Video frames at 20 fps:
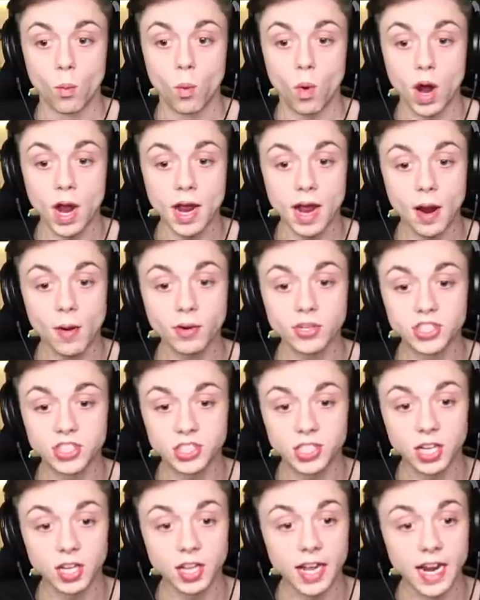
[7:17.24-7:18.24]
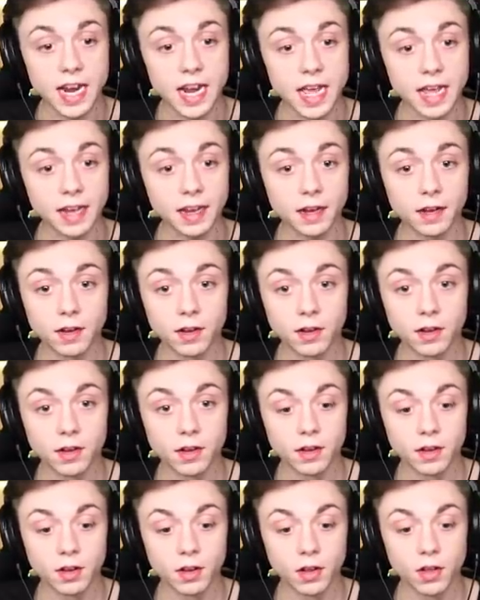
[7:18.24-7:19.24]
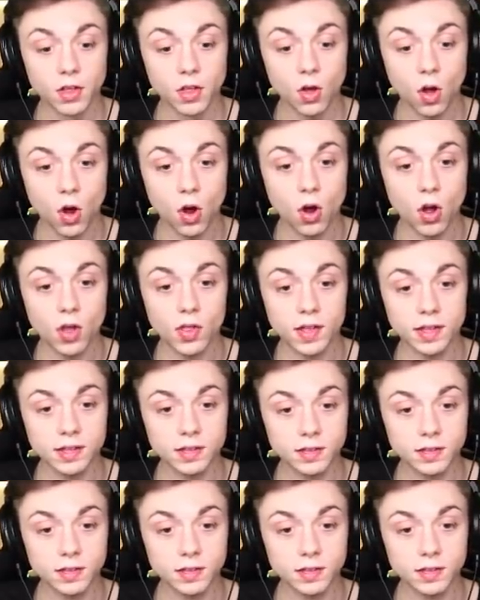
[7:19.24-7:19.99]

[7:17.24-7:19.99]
What? I was still in it! Oh,